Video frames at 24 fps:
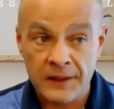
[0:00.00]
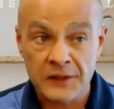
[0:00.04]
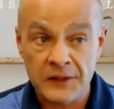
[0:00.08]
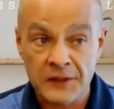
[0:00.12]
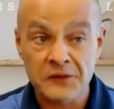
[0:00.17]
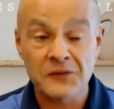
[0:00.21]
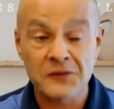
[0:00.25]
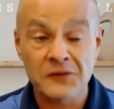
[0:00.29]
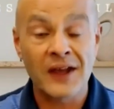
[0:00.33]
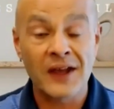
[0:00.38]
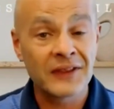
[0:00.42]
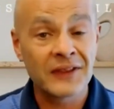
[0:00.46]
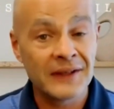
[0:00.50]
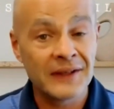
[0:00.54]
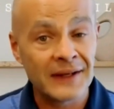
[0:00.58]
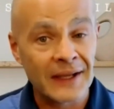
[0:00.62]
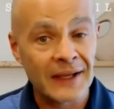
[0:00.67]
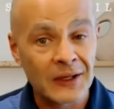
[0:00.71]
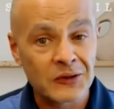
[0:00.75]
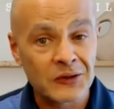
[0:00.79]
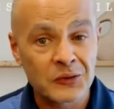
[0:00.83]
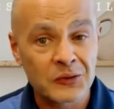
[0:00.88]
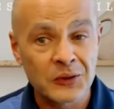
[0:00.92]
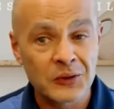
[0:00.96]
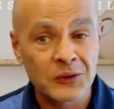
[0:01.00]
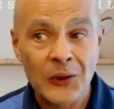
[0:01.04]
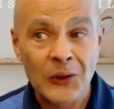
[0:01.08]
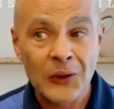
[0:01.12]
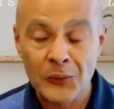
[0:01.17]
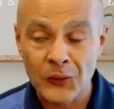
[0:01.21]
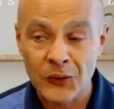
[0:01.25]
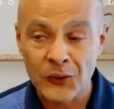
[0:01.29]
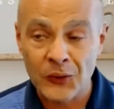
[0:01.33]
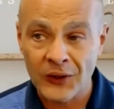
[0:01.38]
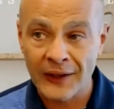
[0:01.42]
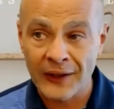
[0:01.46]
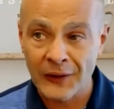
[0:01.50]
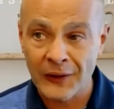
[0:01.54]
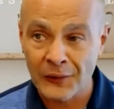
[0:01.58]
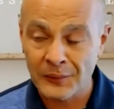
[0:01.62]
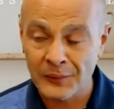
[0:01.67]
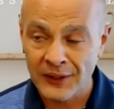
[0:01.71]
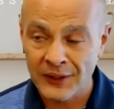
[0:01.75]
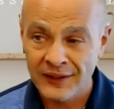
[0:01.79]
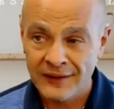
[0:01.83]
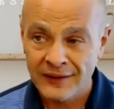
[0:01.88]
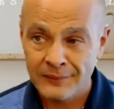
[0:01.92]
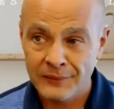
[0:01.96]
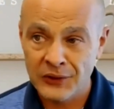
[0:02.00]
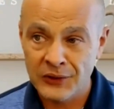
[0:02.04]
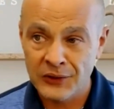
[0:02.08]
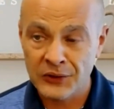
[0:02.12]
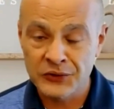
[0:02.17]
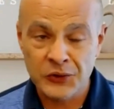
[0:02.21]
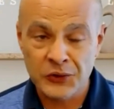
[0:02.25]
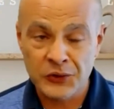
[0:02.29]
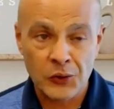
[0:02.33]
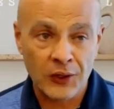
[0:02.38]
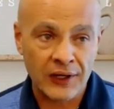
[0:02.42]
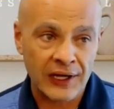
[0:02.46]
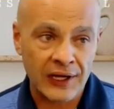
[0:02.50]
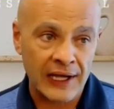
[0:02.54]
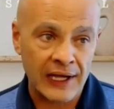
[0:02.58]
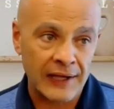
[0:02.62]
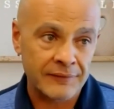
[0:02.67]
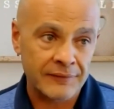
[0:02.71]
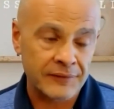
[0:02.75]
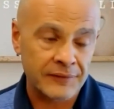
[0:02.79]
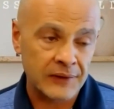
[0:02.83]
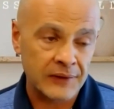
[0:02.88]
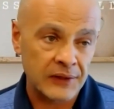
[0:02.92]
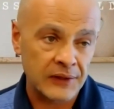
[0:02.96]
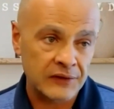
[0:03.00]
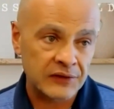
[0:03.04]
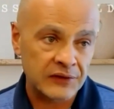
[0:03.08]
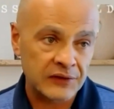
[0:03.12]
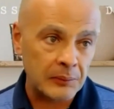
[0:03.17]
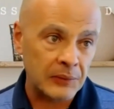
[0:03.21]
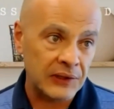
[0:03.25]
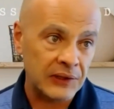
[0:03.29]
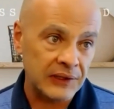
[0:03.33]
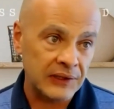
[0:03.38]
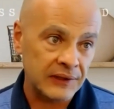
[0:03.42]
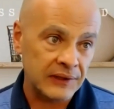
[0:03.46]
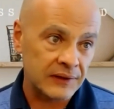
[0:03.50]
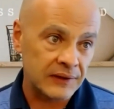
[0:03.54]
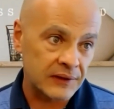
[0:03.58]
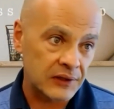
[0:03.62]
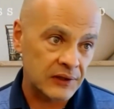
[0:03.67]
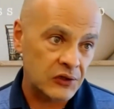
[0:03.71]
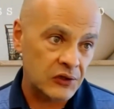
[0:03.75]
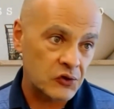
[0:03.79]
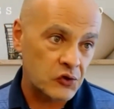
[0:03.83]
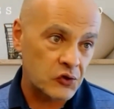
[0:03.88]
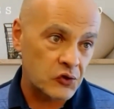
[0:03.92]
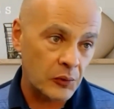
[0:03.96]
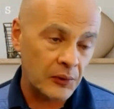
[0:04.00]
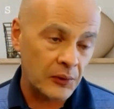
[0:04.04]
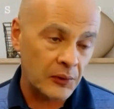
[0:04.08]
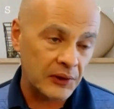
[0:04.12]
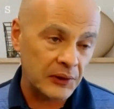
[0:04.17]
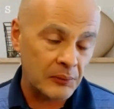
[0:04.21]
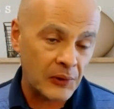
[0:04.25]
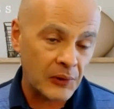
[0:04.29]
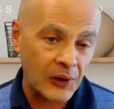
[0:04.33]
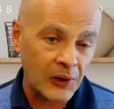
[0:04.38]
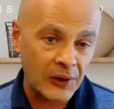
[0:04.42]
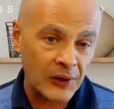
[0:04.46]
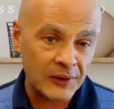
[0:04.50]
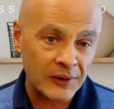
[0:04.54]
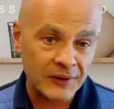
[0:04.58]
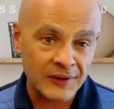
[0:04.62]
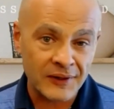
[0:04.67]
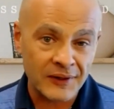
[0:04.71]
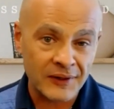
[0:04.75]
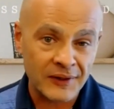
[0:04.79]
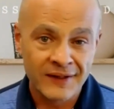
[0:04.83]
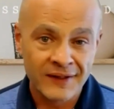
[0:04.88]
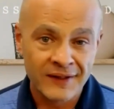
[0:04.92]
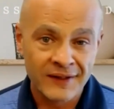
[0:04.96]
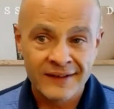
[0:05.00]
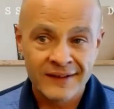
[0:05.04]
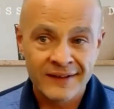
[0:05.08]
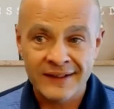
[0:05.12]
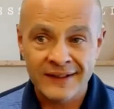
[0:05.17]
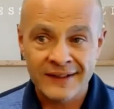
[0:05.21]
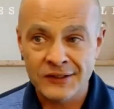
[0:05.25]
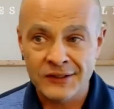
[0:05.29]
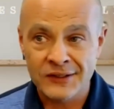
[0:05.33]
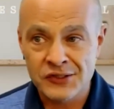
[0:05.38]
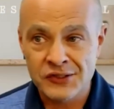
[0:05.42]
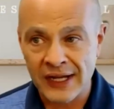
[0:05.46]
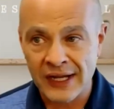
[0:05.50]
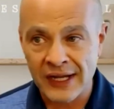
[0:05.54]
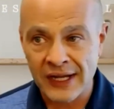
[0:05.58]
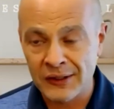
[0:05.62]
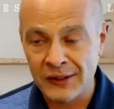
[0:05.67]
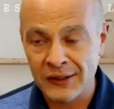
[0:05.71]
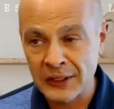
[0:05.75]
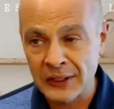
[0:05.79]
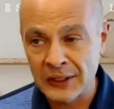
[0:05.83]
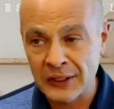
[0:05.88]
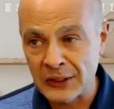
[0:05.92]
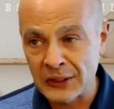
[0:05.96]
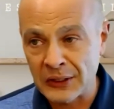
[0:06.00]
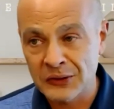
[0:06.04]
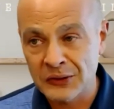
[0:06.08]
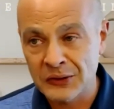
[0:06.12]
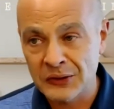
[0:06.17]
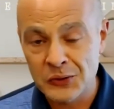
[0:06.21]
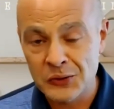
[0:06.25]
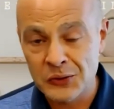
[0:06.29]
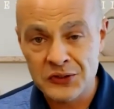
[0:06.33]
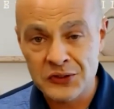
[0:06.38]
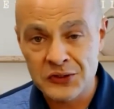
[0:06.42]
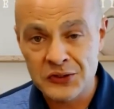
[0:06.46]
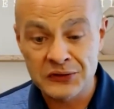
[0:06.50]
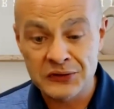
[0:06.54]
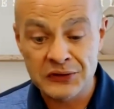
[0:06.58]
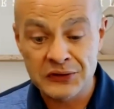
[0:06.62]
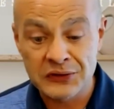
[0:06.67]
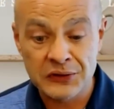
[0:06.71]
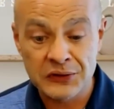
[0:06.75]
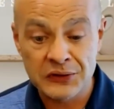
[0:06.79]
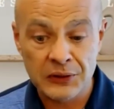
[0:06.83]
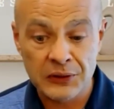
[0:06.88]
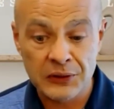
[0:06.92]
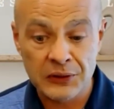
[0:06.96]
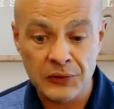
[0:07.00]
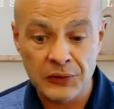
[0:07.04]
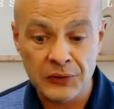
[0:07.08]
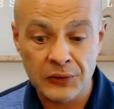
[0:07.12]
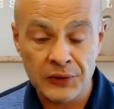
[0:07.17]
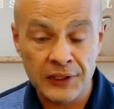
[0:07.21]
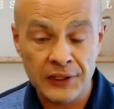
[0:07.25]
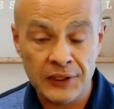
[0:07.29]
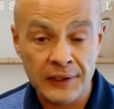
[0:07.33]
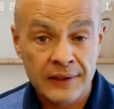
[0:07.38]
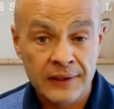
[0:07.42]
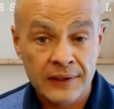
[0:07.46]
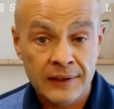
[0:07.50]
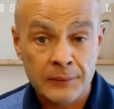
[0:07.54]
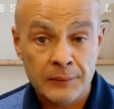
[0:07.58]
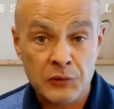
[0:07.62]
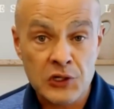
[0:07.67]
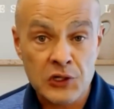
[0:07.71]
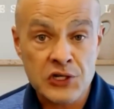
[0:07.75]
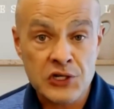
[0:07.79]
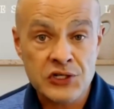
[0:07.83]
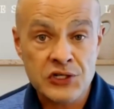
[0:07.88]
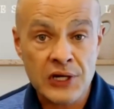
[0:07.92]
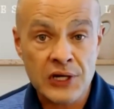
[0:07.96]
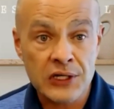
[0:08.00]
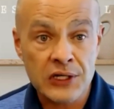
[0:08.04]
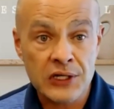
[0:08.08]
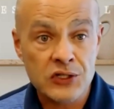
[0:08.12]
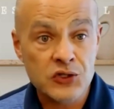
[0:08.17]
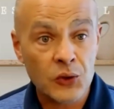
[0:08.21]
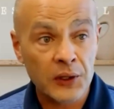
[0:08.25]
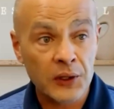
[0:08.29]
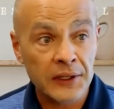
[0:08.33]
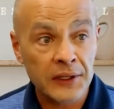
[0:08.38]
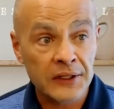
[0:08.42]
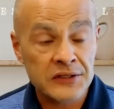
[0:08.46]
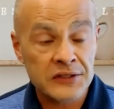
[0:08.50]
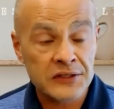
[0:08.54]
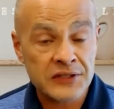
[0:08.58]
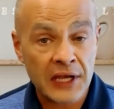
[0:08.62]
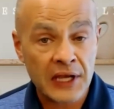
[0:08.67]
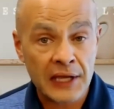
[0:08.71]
if nothing else, we hope will help build your confidence on being a contributing partner in childcare solutions in your community. Appreciate you joining us.